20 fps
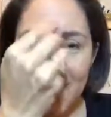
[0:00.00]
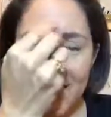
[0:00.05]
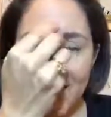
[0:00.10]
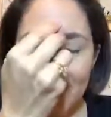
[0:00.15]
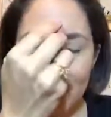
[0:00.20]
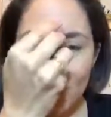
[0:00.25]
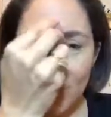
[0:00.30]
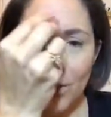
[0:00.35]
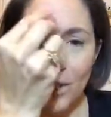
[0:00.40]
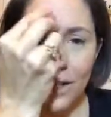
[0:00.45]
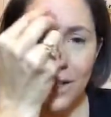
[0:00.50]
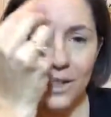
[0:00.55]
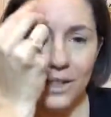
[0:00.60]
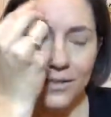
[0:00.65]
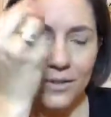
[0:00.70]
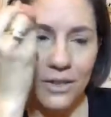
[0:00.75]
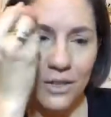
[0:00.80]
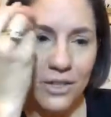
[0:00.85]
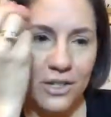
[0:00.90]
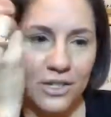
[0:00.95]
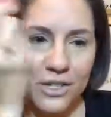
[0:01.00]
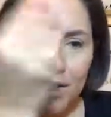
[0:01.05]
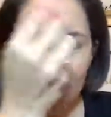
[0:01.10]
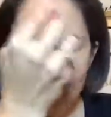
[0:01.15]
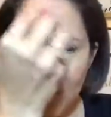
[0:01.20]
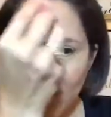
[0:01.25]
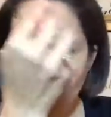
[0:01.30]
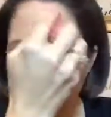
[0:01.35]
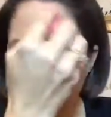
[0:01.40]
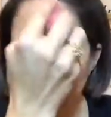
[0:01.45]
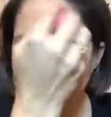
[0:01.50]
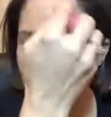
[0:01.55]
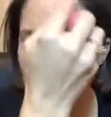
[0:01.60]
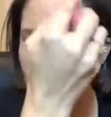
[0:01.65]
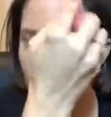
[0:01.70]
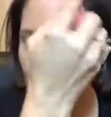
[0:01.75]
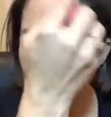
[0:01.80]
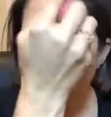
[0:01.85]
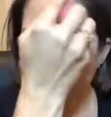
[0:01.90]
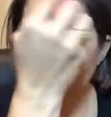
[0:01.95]
Lori, if you're still on,
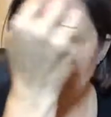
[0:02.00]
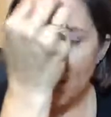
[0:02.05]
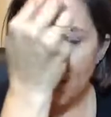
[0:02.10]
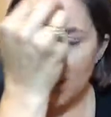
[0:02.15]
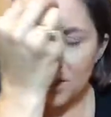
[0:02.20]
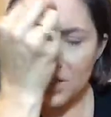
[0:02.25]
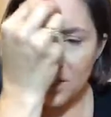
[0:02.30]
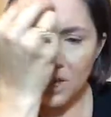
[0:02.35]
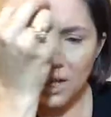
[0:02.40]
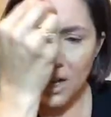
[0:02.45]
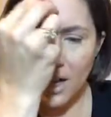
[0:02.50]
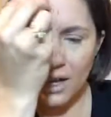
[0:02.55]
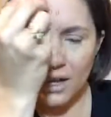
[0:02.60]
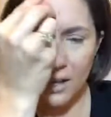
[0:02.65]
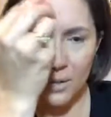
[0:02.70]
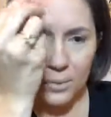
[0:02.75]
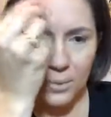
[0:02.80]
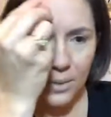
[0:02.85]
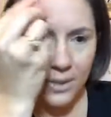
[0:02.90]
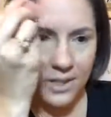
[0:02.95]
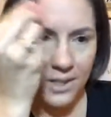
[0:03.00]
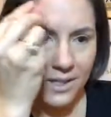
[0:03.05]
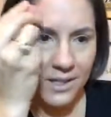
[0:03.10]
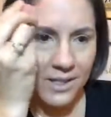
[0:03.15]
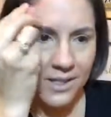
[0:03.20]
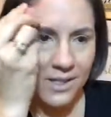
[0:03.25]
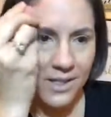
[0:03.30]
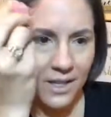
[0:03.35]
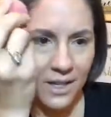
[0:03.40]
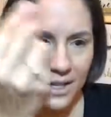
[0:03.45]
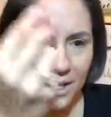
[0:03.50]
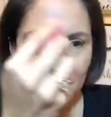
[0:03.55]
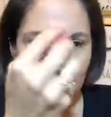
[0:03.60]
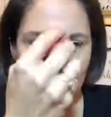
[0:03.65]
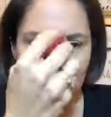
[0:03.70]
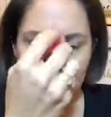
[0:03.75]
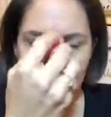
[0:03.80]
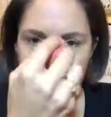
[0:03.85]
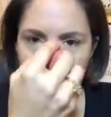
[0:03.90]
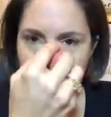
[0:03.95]
oh my gosh, I was
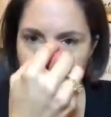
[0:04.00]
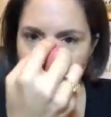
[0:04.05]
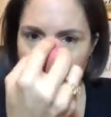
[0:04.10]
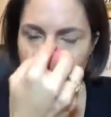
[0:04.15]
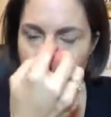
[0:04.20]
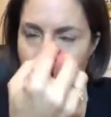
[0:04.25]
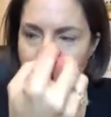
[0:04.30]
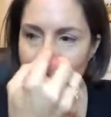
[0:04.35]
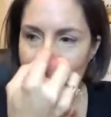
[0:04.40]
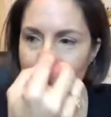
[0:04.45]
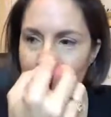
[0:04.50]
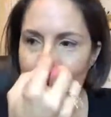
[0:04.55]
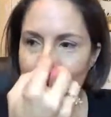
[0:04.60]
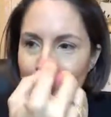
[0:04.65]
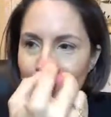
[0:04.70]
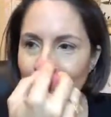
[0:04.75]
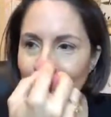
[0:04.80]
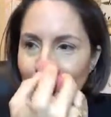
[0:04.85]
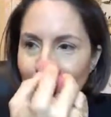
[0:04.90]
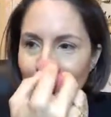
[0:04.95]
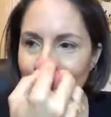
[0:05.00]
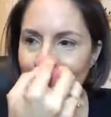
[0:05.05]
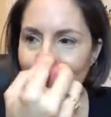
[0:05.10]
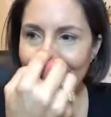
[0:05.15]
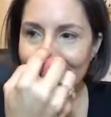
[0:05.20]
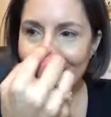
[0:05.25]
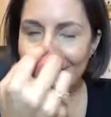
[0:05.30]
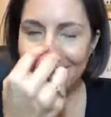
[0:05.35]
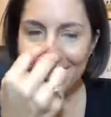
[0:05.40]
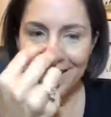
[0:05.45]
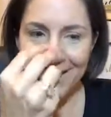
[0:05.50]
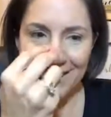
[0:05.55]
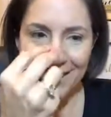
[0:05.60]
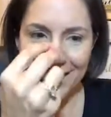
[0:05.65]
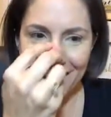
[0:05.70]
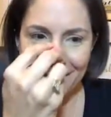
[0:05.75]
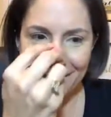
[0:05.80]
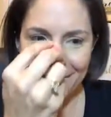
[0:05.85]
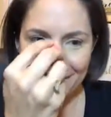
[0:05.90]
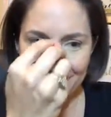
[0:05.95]
talking the
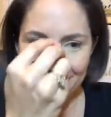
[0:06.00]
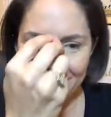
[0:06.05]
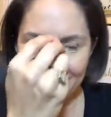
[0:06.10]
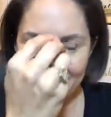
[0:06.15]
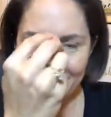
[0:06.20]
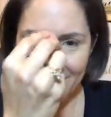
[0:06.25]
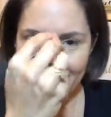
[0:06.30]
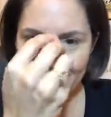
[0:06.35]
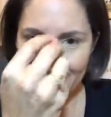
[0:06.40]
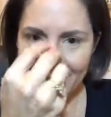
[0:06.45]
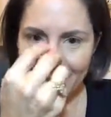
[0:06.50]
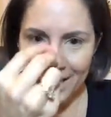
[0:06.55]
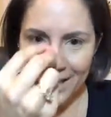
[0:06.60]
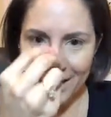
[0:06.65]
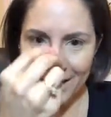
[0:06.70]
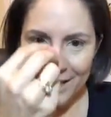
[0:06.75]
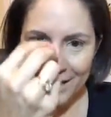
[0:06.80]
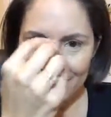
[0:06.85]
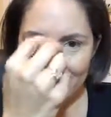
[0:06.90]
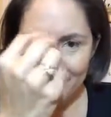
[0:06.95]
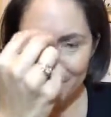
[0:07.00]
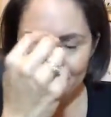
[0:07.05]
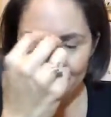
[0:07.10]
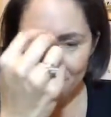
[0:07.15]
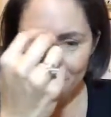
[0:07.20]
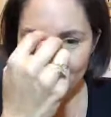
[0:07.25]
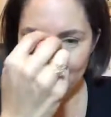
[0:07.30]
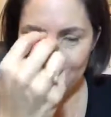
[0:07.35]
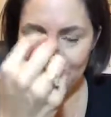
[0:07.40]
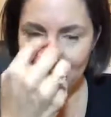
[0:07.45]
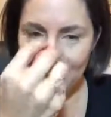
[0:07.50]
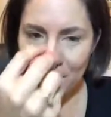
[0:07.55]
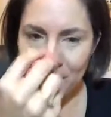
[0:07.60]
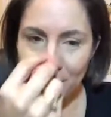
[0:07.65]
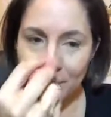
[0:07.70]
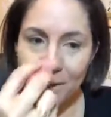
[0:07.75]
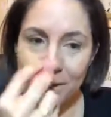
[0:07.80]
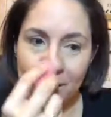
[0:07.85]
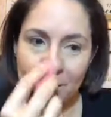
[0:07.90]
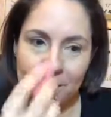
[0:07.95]
other day to some
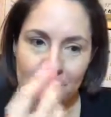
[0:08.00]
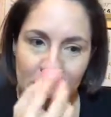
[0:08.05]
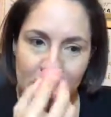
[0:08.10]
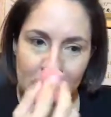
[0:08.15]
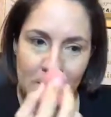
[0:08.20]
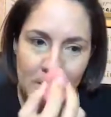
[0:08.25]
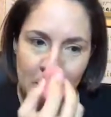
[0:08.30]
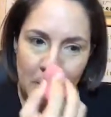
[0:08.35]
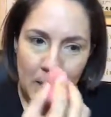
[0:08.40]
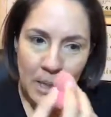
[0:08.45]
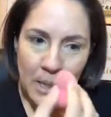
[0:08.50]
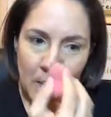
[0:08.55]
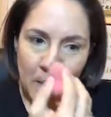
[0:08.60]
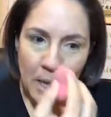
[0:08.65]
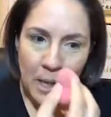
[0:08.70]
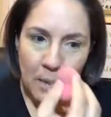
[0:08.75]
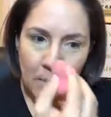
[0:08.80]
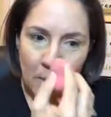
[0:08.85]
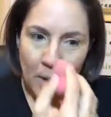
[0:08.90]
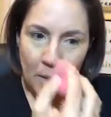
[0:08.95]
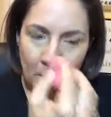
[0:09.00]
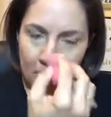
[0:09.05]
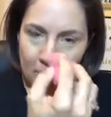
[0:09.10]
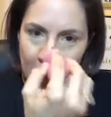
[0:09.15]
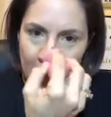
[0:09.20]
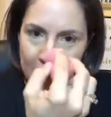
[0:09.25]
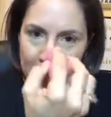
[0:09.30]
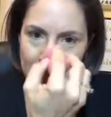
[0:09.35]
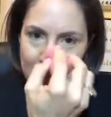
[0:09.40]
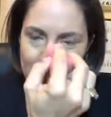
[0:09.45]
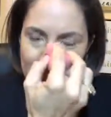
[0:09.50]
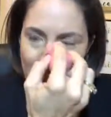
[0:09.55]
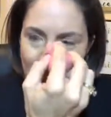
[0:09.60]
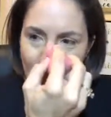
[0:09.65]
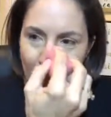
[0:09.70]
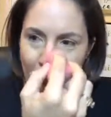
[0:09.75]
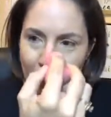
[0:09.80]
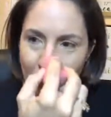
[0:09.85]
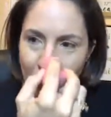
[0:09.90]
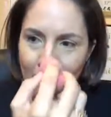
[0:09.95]
students about playing
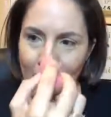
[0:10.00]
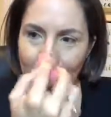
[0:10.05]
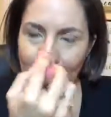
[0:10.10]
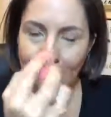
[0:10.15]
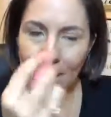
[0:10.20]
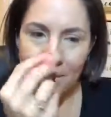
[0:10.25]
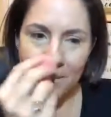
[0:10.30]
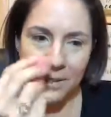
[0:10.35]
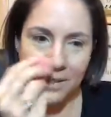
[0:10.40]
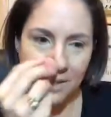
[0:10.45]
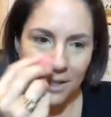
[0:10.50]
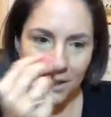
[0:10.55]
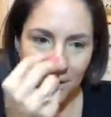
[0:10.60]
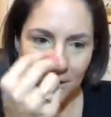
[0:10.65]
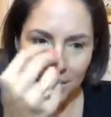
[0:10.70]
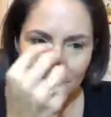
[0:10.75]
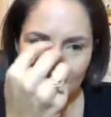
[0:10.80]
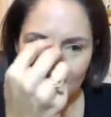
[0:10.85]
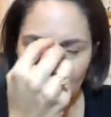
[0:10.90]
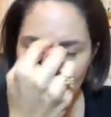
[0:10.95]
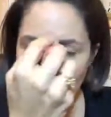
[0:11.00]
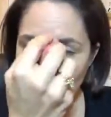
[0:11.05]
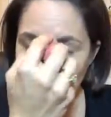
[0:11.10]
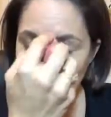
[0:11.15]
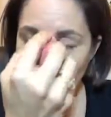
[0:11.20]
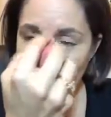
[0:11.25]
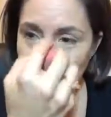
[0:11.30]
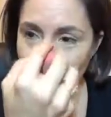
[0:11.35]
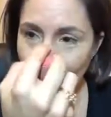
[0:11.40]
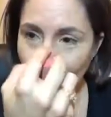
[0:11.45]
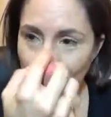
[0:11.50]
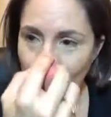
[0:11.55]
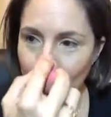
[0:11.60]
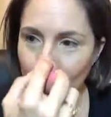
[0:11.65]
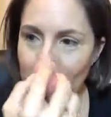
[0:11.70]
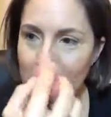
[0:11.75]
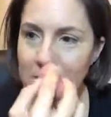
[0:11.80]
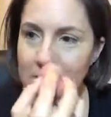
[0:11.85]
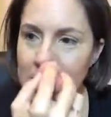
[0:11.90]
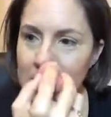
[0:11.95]
soccer, and I was telling them how I played
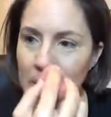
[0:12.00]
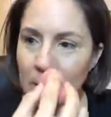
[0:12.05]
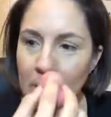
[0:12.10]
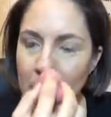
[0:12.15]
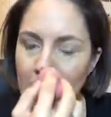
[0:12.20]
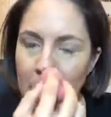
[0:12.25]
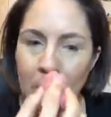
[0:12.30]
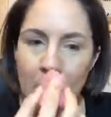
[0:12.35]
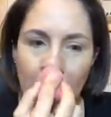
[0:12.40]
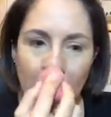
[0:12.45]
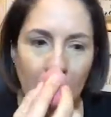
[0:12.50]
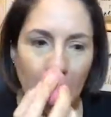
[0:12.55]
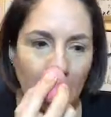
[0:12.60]
women's soccer